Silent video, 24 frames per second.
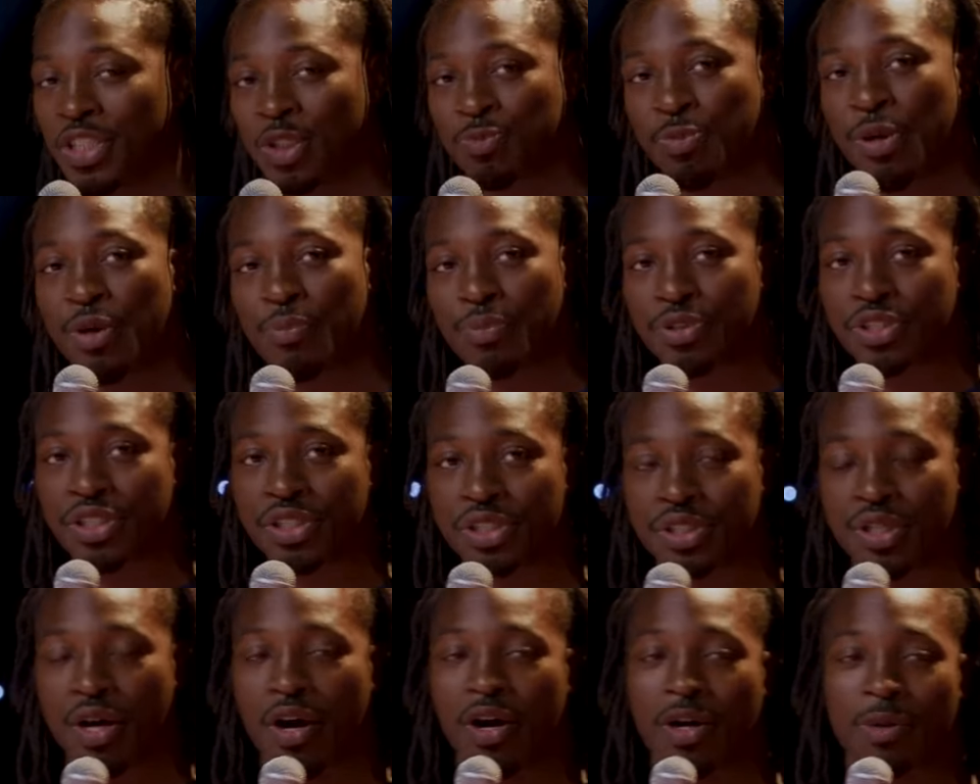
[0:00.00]
she spit when
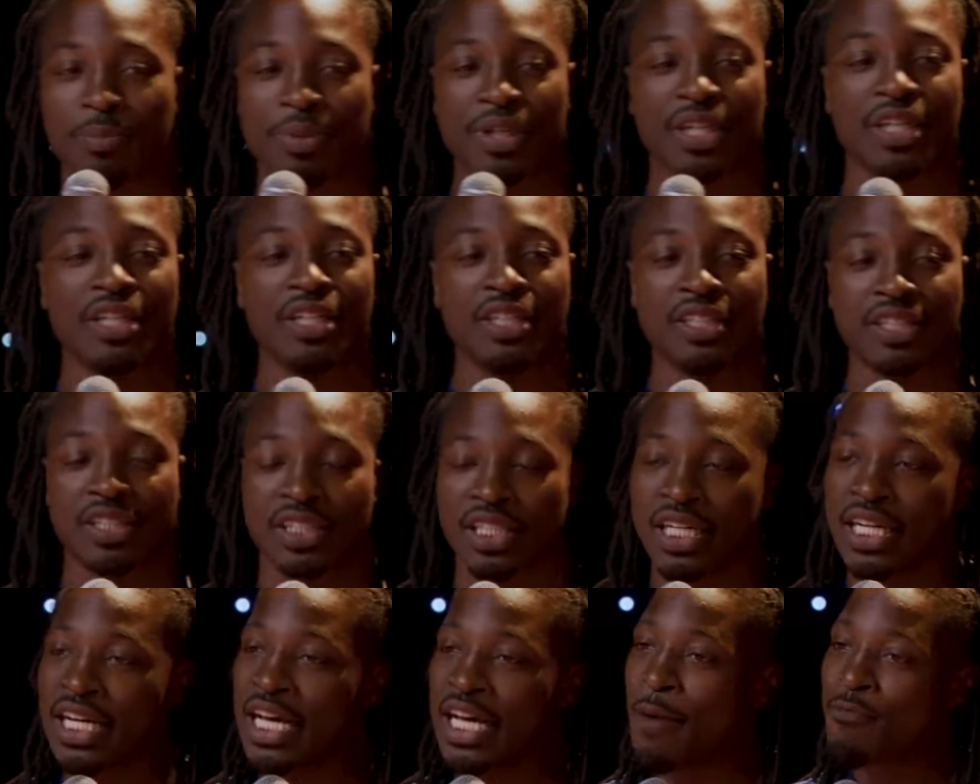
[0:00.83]
she talked,
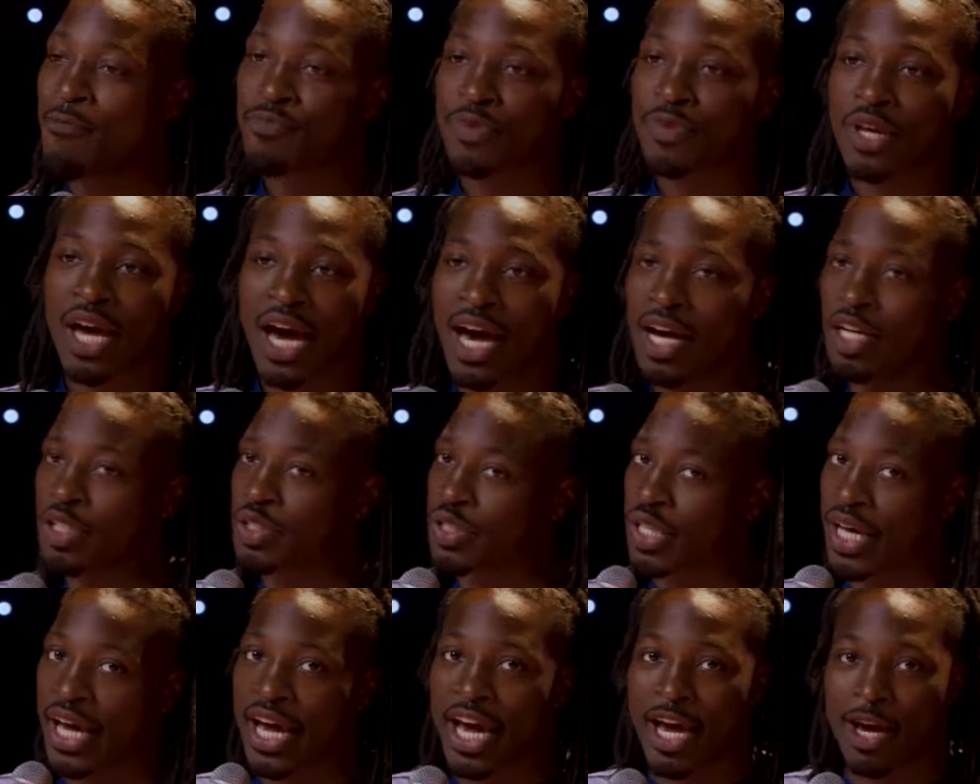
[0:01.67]
because I
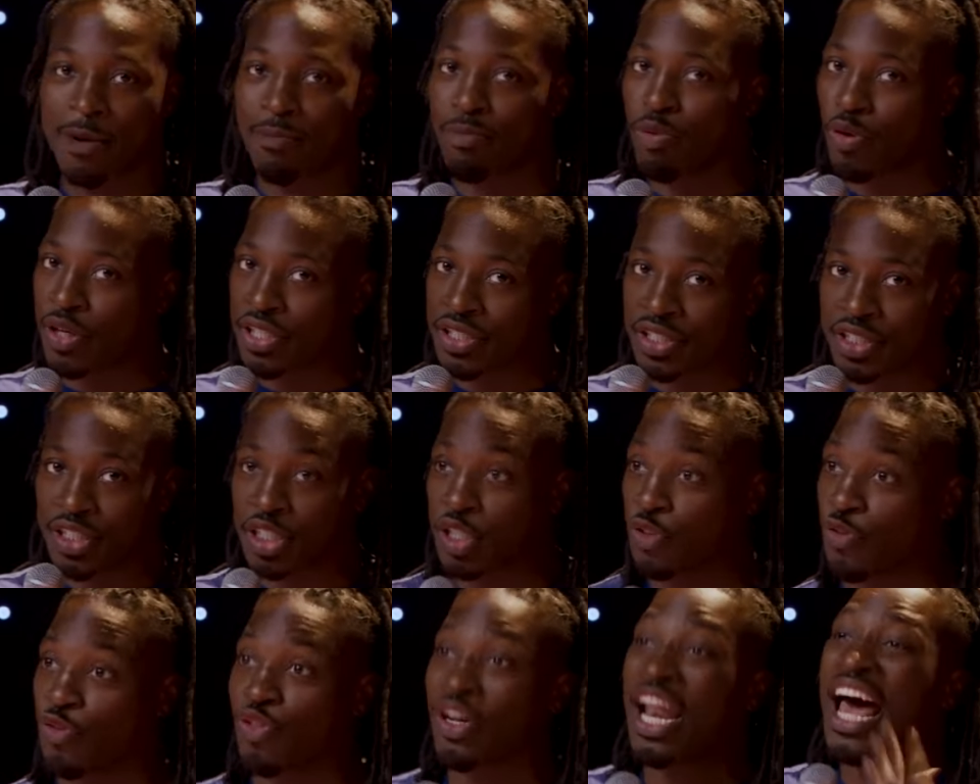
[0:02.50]
used to have
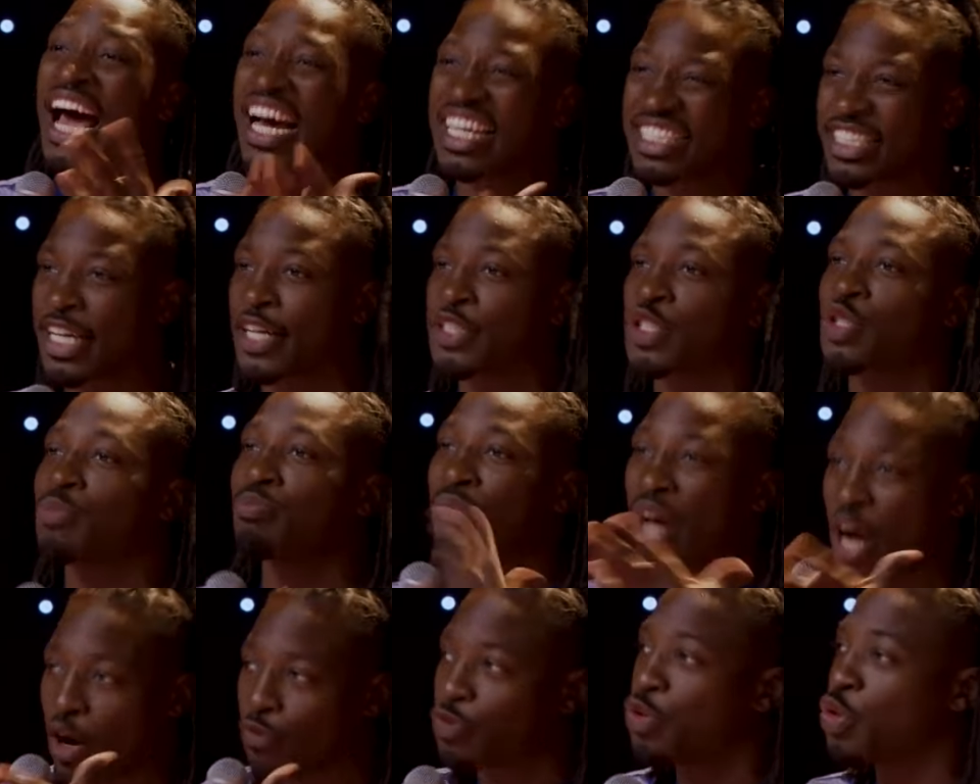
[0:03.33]
braces. It flies out your
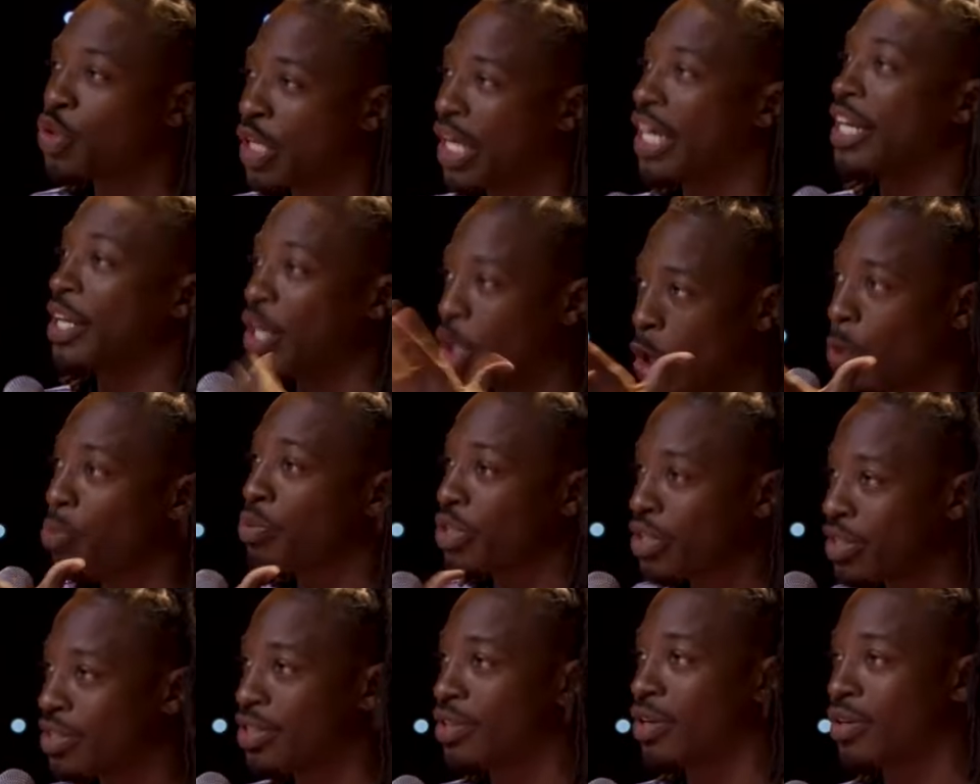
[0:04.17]
mouth. You can't help
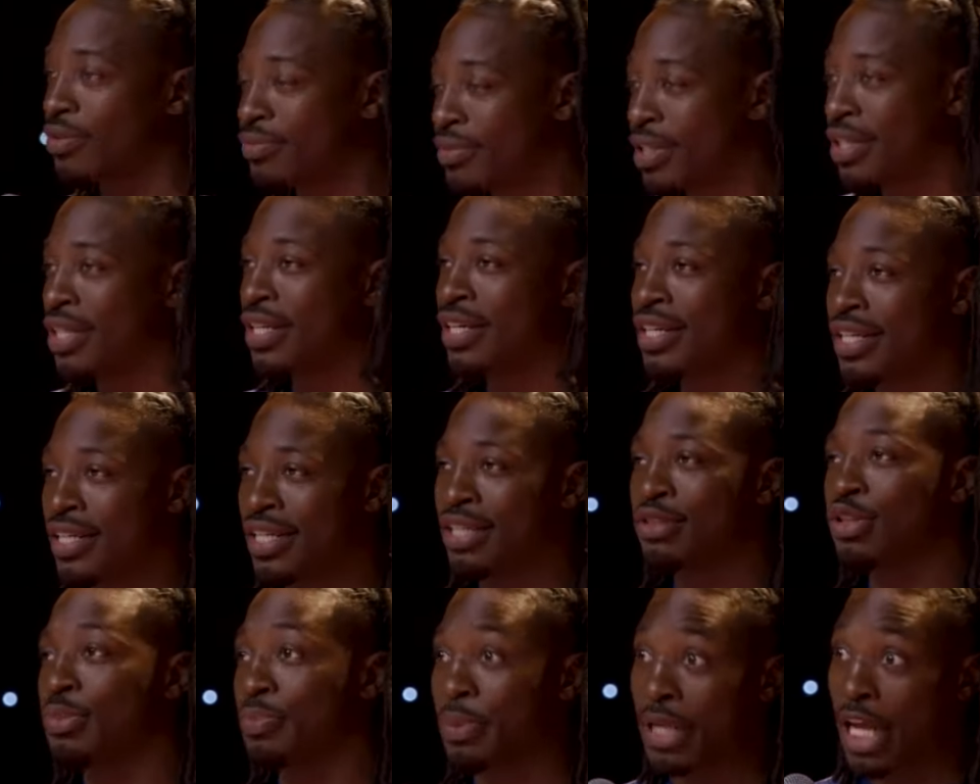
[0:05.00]
it, you know?
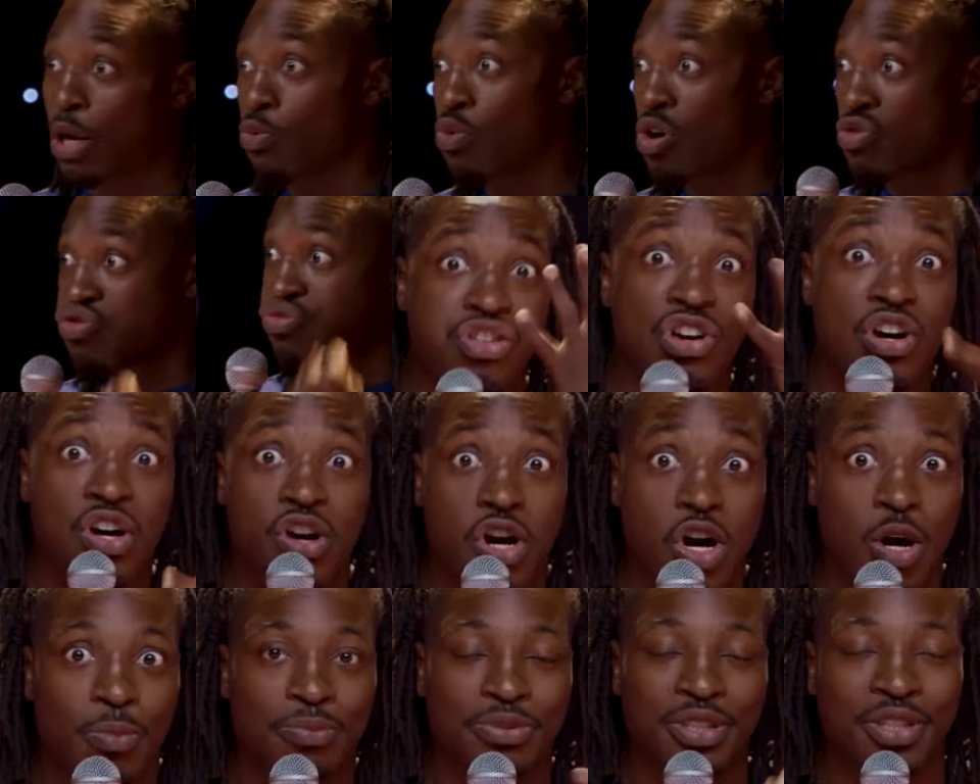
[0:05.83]
You'd be like, what's
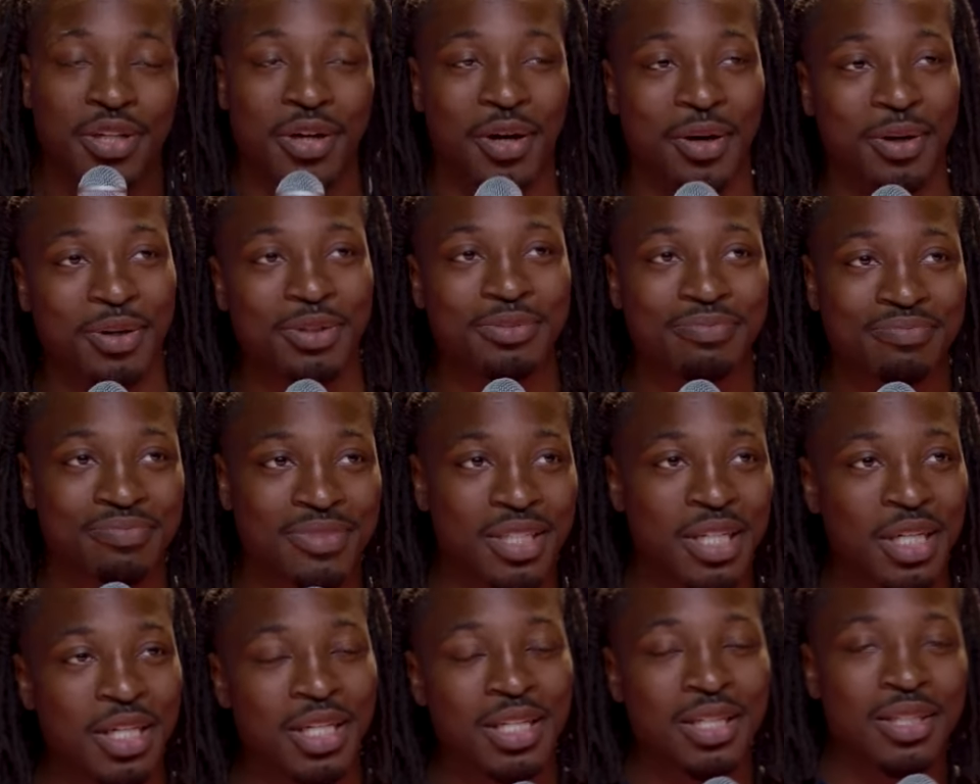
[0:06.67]
up, you know?
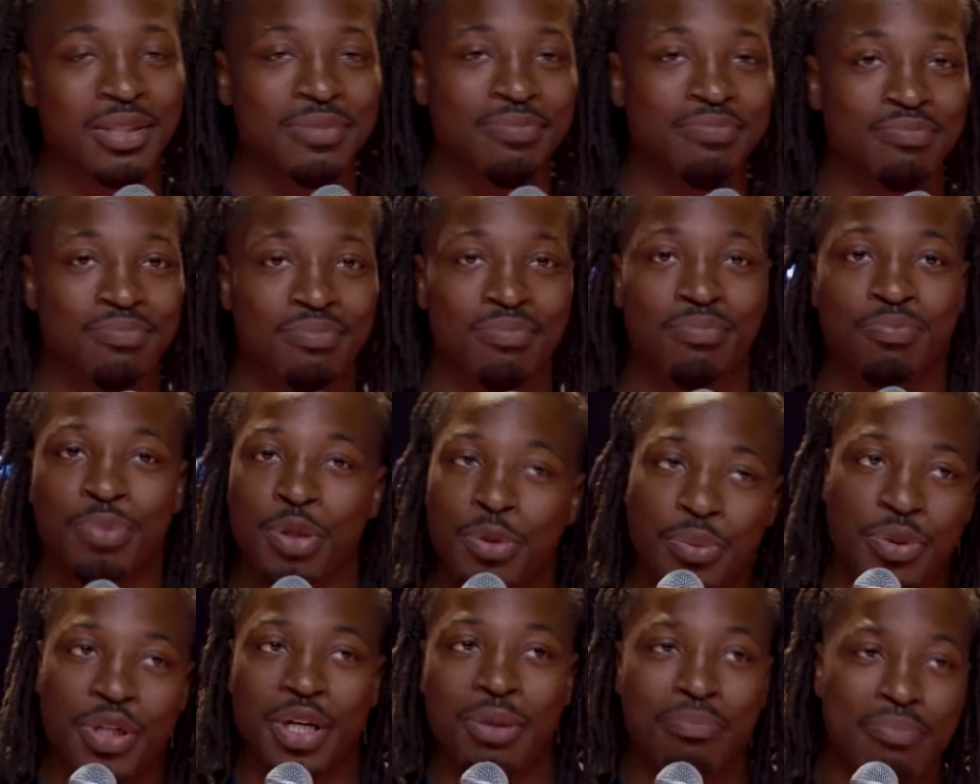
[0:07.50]

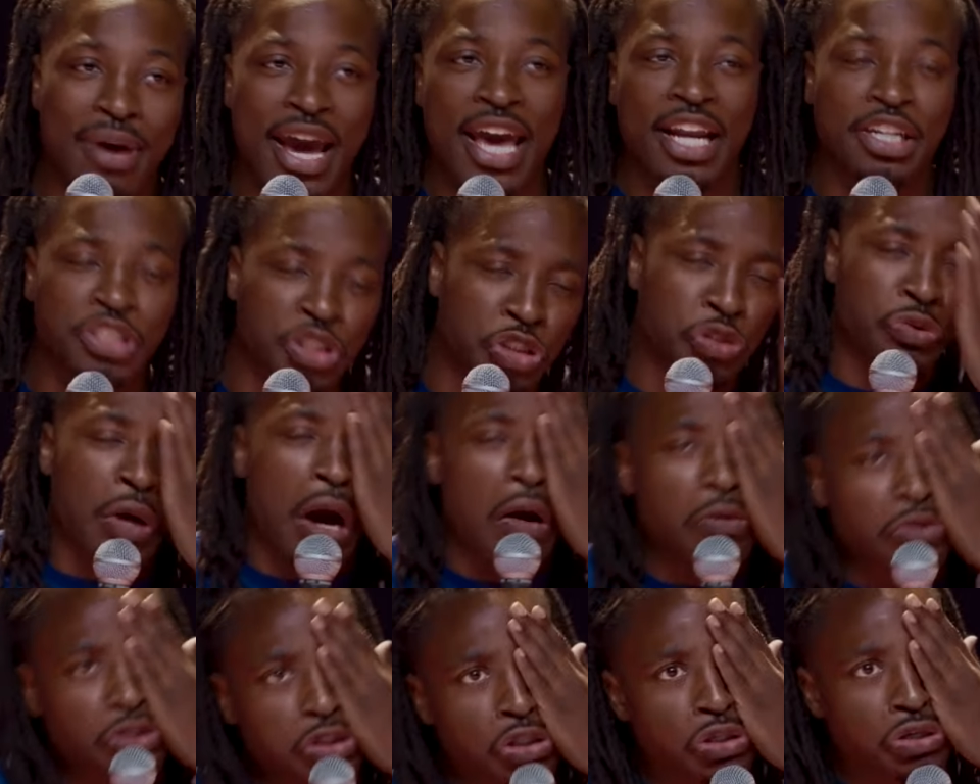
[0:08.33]
People get mad at
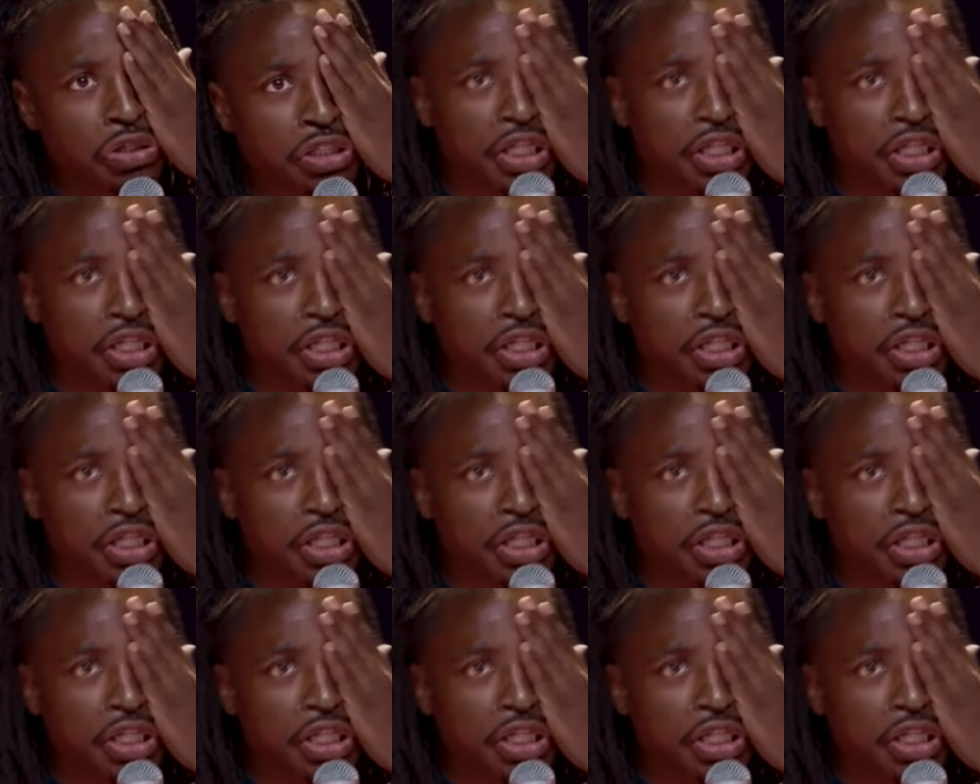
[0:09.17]
you. I was